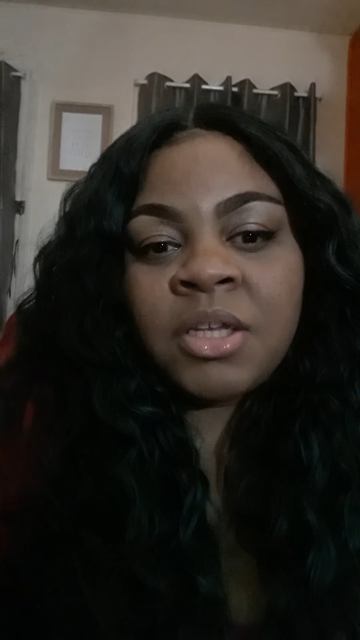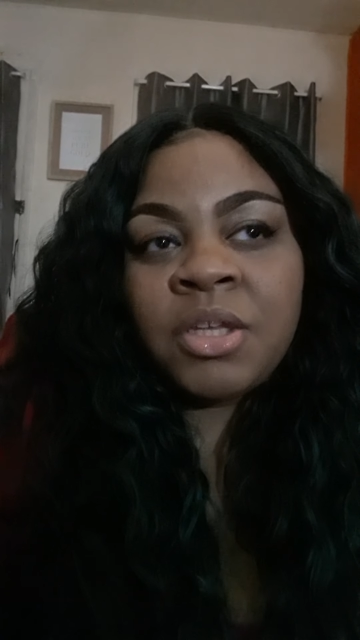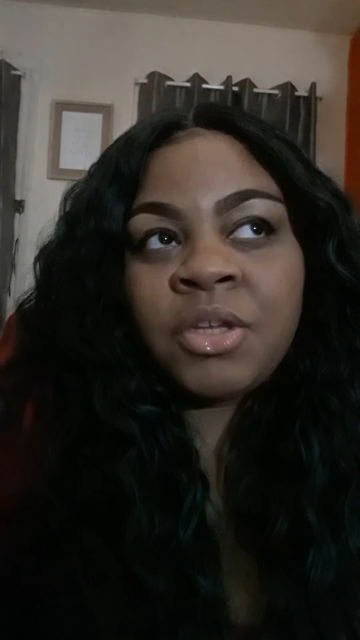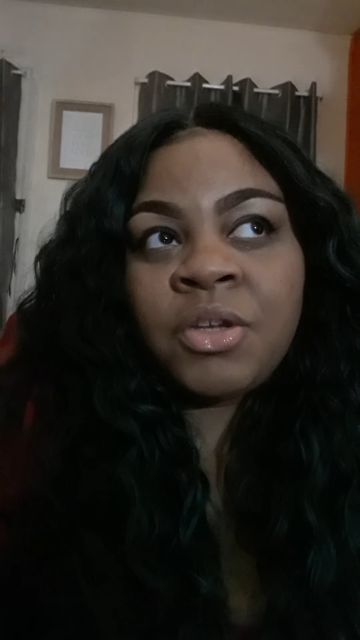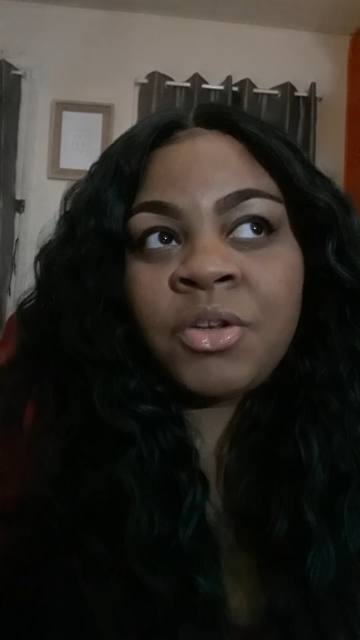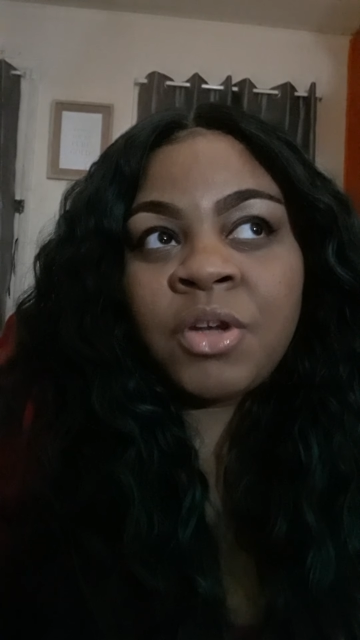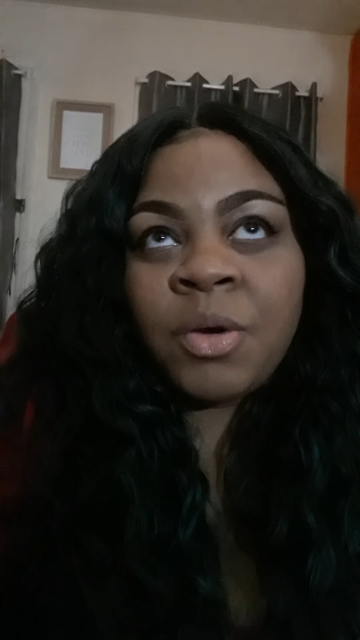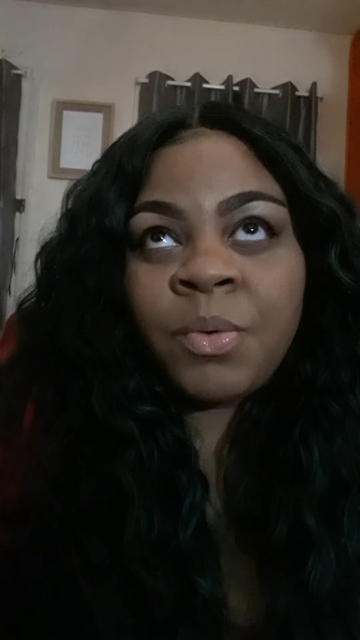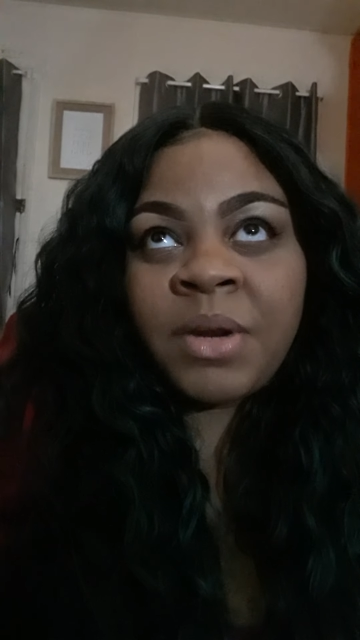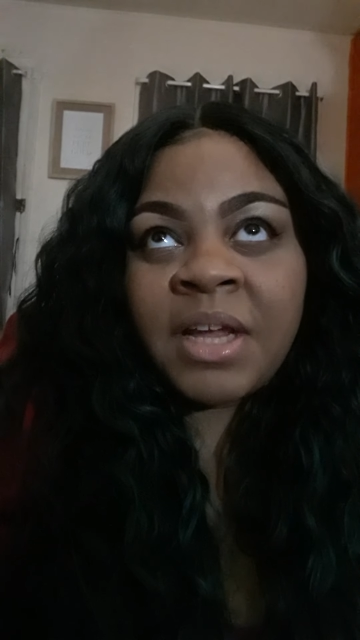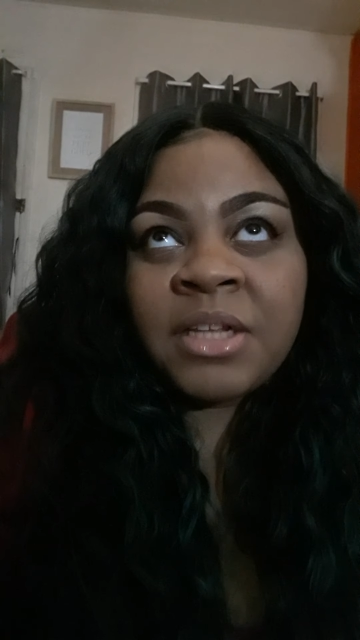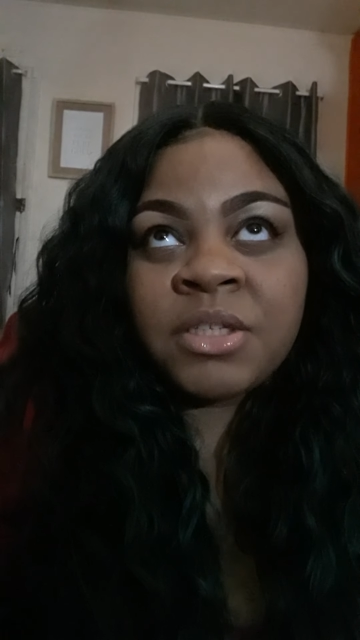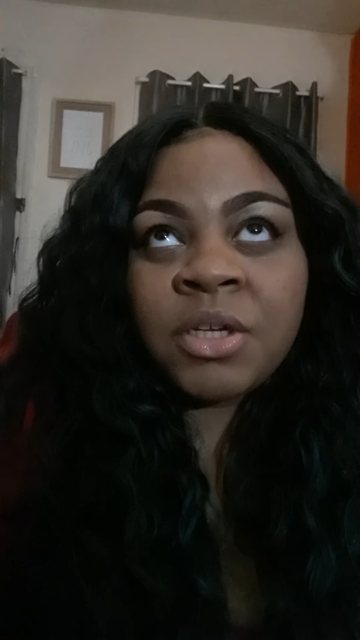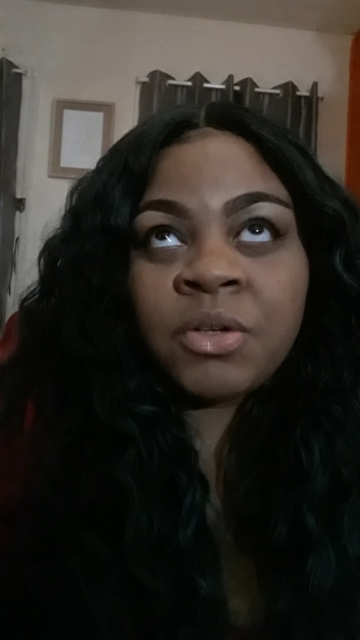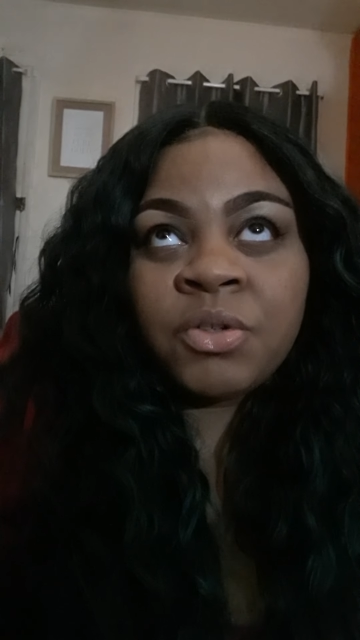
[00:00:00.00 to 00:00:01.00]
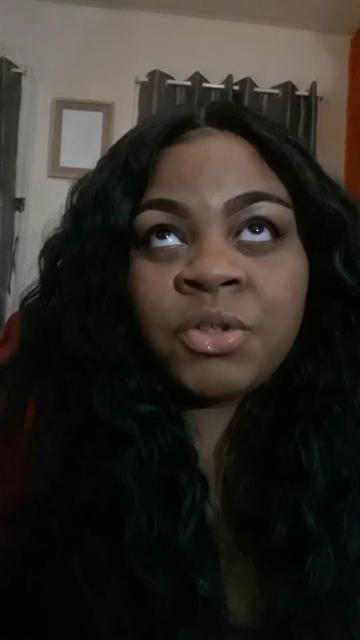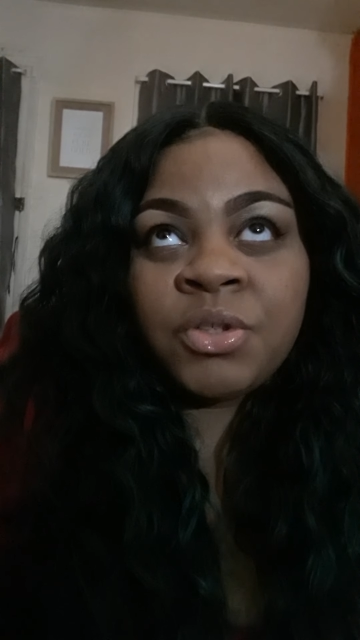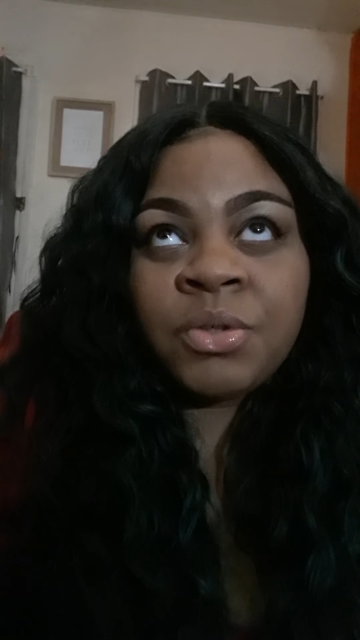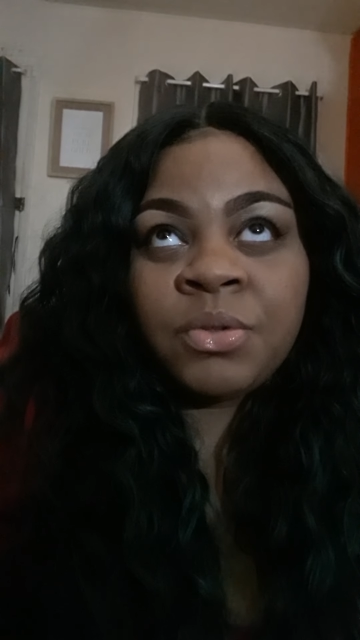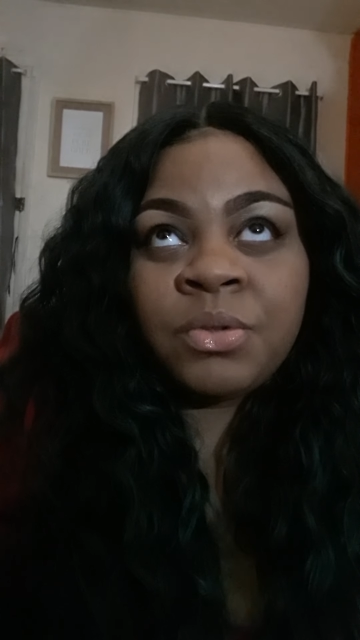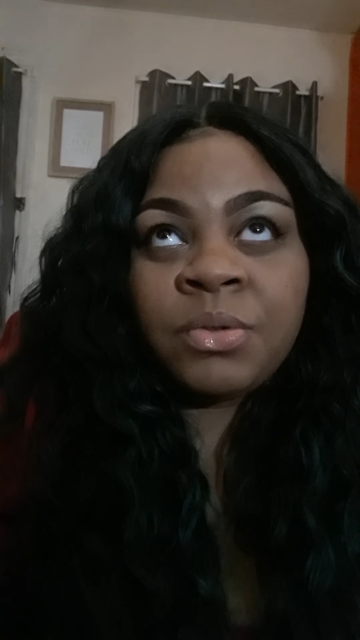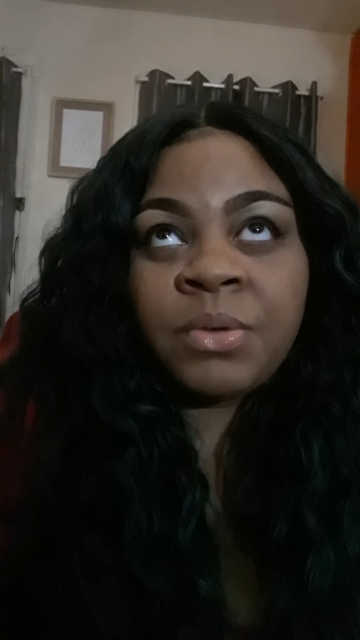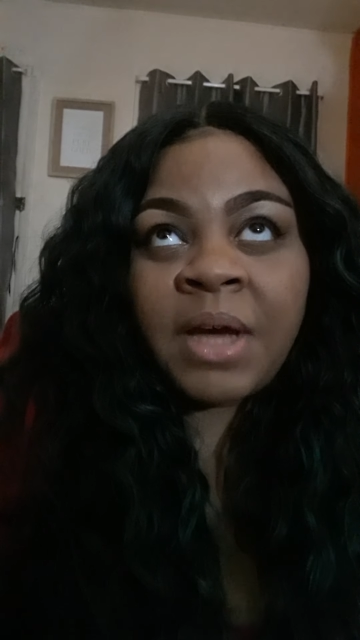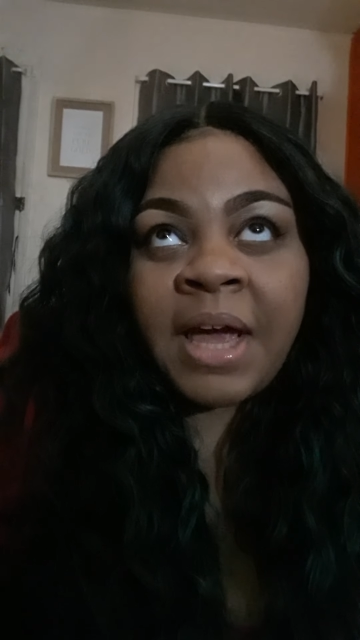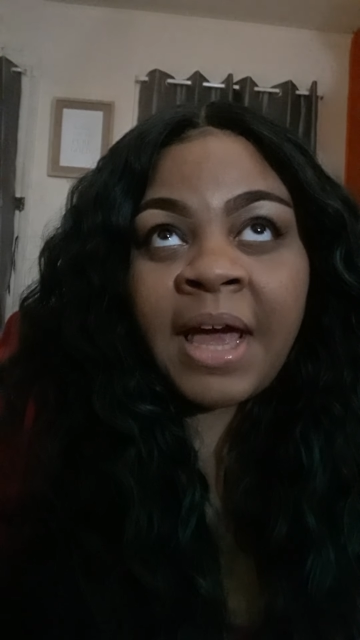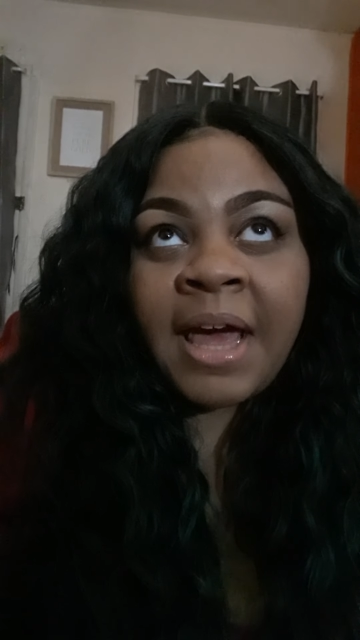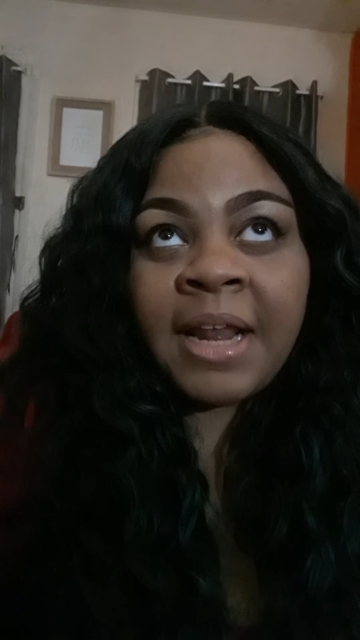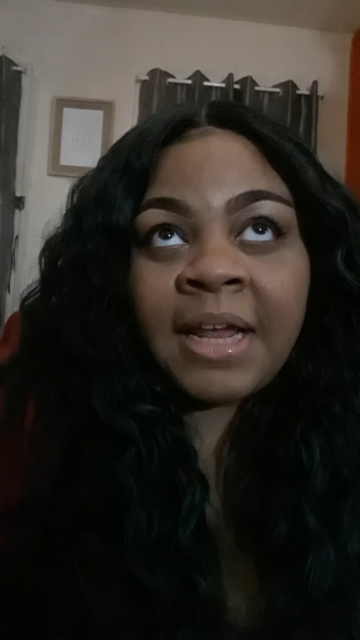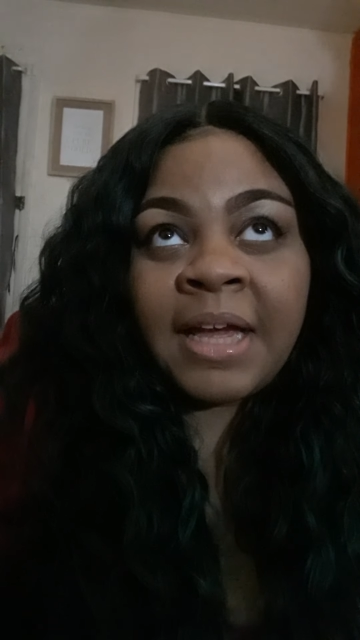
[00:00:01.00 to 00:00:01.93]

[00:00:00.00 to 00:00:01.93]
You know, when I told you I had